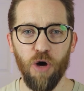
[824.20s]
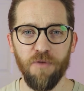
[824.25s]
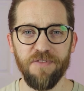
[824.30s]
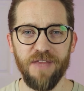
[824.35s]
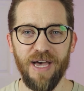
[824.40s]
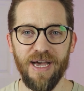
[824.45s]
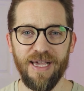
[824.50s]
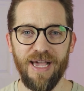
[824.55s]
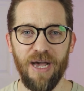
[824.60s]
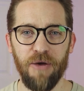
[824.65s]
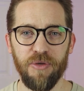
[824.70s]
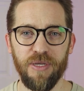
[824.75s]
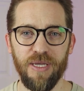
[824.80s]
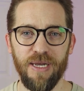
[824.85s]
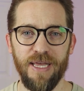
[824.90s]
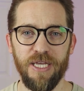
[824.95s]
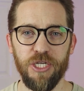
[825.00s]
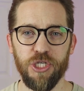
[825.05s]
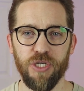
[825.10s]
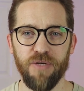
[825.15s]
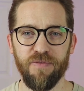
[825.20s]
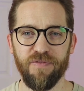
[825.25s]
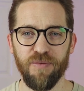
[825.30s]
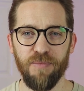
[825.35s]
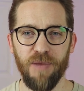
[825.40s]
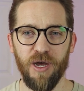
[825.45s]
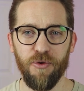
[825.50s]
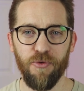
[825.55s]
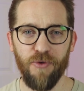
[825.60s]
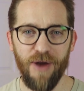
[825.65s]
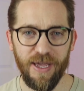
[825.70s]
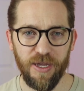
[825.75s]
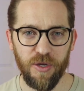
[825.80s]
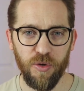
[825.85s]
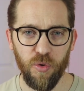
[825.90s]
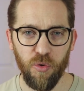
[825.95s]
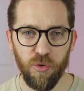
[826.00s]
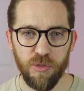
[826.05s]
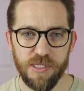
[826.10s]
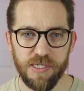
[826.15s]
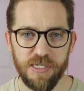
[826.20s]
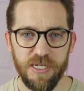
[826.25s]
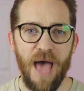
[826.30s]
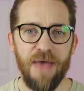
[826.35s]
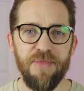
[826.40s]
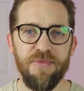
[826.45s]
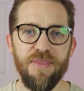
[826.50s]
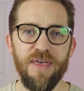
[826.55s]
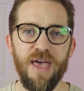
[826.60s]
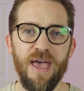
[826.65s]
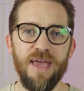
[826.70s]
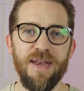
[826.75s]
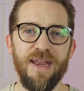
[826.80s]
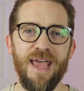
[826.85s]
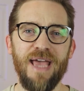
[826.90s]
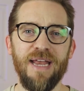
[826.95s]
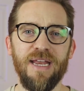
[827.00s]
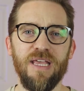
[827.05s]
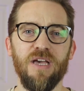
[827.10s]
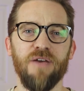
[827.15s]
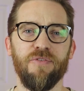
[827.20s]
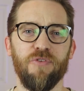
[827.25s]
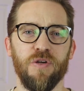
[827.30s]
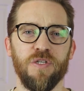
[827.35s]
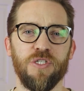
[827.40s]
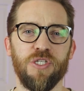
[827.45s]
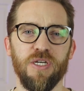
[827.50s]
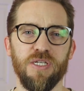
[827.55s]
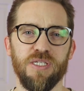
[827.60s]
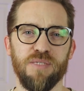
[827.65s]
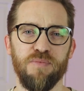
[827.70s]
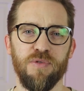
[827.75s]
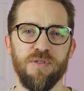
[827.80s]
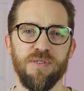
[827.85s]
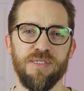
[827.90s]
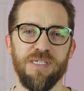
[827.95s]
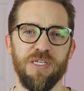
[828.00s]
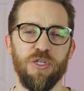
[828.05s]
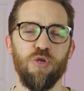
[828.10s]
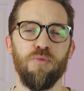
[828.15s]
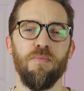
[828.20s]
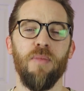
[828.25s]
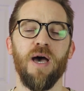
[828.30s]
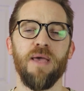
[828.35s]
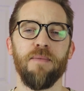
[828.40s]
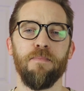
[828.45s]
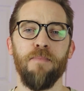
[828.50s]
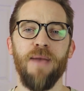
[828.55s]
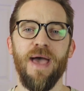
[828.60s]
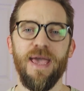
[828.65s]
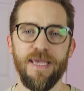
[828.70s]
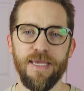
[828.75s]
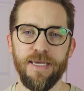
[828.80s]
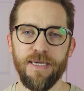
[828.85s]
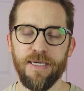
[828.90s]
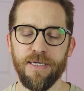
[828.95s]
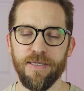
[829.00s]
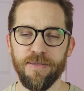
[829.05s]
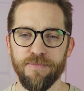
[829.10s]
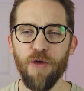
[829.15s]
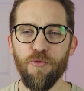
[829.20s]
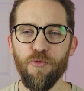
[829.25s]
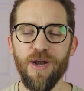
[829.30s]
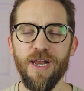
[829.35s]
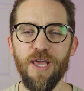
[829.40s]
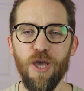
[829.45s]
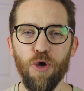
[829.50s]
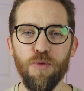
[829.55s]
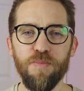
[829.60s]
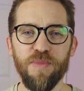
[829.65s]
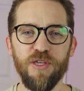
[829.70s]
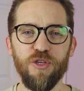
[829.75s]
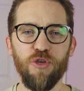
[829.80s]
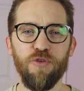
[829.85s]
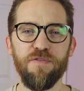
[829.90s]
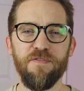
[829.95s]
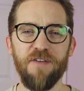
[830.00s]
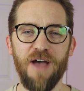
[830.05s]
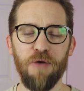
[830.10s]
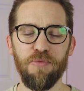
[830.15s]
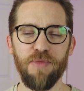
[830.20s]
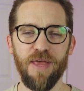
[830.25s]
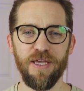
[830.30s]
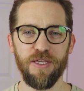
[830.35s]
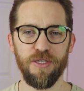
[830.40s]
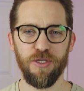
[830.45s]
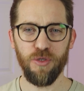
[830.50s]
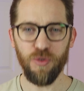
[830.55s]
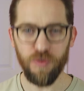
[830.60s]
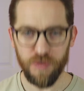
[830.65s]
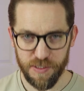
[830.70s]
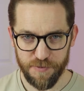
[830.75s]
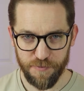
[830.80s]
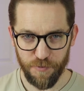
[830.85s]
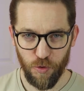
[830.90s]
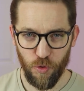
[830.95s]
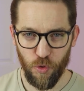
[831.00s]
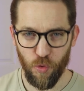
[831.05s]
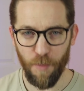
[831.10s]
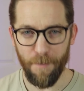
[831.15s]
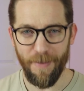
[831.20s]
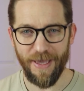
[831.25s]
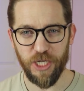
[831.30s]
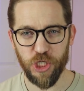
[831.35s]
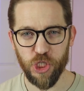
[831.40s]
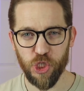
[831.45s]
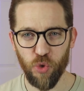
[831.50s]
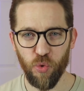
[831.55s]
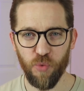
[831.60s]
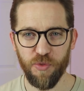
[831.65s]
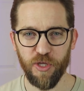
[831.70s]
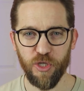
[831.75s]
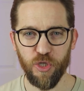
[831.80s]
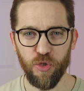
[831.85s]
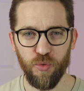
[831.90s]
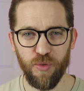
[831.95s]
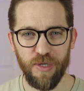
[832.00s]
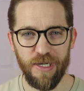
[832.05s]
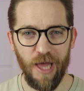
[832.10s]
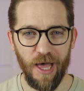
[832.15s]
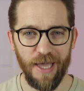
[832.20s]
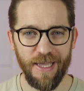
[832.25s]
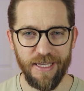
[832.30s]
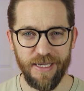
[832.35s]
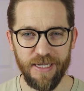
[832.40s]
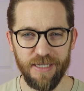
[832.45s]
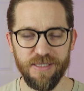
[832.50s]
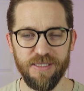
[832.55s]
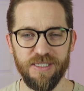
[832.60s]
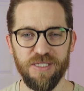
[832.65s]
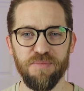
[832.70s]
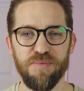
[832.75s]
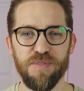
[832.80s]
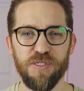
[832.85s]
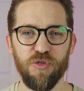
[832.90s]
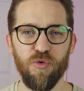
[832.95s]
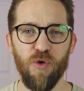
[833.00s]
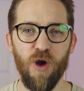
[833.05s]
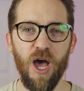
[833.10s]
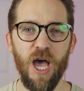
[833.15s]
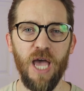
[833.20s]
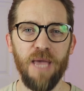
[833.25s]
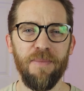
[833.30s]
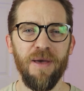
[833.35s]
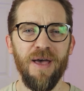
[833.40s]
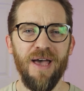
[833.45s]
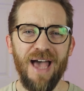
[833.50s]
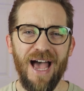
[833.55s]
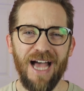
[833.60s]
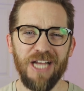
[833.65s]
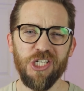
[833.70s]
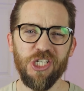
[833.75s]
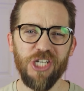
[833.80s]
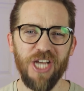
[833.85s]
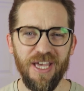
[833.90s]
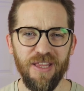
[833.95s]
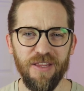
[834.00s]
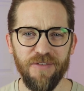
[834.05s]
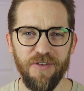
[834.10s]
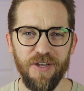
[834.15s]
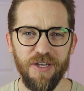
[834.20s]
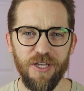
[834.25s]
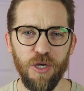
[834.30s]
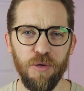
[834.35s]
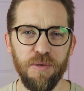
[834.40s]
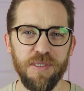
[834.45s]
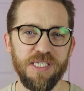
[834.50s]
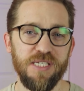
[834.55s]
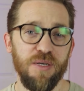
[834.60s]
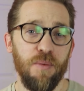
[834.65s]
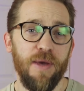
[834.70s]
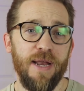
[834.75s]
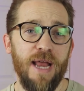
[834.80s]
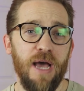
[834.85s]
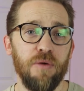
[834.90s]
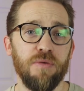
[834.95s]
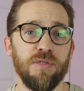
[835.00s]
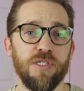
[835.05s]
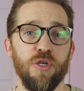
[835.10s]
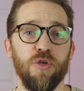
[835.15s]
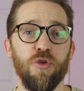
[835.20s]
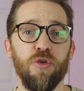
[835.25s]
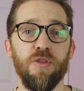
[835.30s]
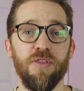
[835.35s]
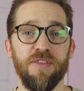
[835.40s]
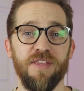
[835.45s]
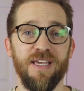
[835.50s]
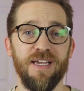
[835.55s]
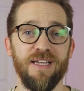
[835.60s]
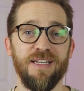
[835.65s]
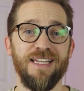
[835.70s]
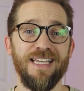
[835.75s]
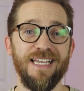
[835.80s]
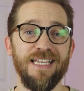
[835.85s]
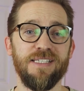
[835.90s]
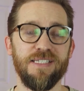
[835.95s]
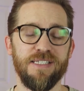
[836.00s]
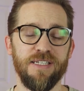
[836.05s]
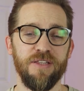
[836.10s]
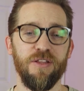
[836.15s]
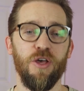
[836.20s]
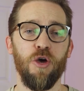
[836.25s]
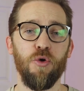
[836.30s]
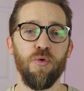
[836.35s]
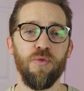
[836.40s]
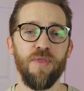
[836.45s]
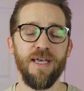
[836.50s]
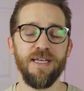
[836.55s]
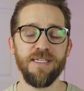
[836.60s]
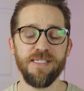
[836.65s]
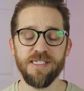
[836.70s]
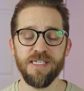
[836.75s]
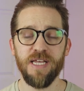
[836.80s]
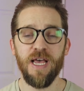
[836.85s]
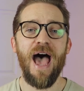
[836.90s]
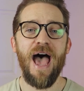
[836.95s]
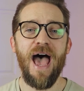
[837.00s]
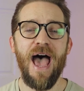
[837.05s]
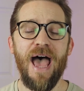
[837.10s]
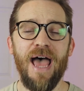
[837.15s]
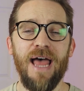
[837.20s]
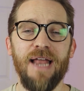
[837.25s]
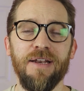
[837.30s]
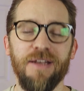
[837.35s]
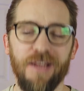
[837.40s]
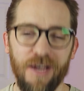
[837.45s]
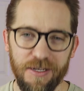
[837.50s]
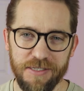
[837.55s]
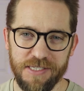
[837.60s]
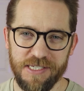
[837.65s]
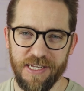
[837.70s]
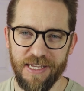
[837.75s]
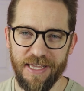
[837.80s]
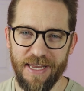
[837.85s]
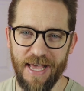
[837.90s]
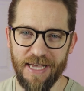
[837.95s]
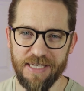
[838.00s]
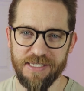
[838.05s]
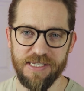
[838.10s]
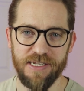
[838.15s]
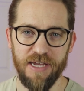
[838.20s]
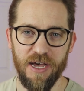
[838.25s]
of that calculation for my records and then any other adjustments that you might make. I really hope that you found that useful. Make sure that you like, subscribe, and share the video with someone else who you think needs to know this, and I'll see you next